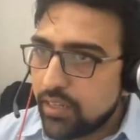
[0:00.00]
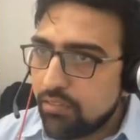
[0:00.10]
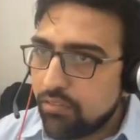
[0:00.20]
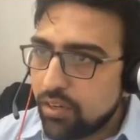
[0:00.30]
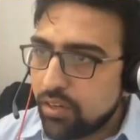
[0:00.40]
the
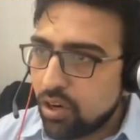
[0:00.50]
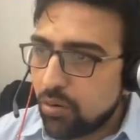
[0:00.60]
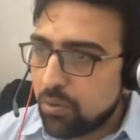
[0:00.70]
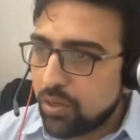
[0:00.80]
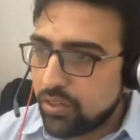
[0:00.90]
different
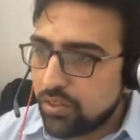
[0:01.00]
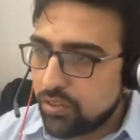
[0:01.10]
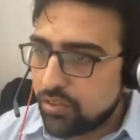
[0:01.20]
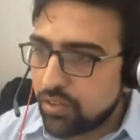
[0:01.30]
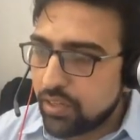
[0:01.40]

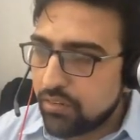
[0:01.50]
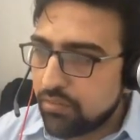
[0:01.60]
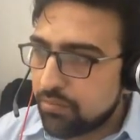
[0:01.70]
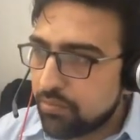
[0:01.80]
components over there.